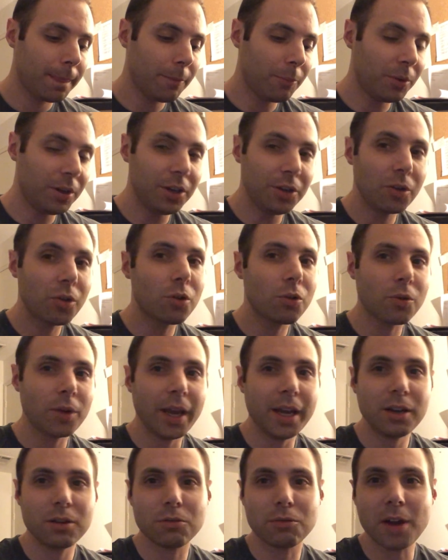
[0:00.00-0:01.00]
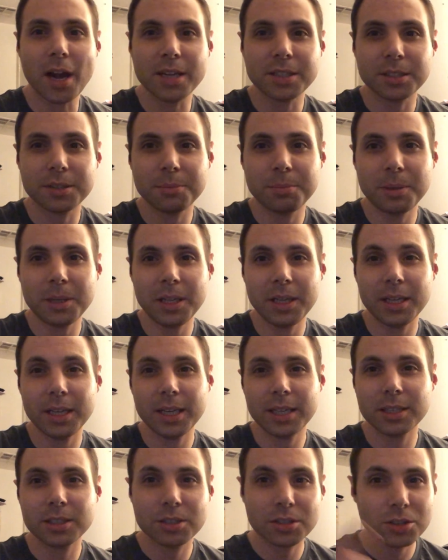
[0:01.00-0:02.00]
when you create a recipe,
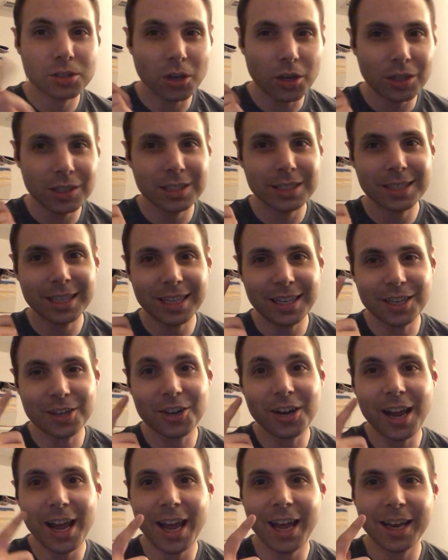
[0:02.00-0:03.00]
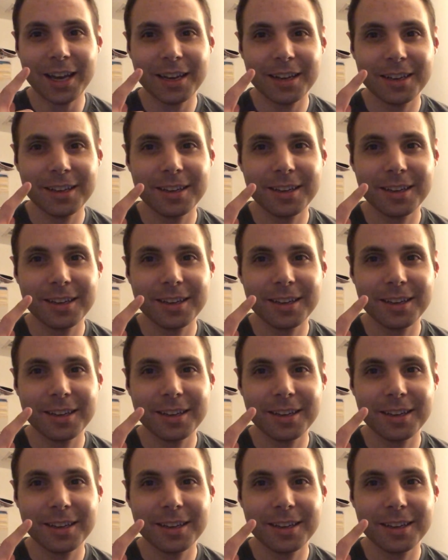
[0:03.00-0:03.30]
it starts in your head.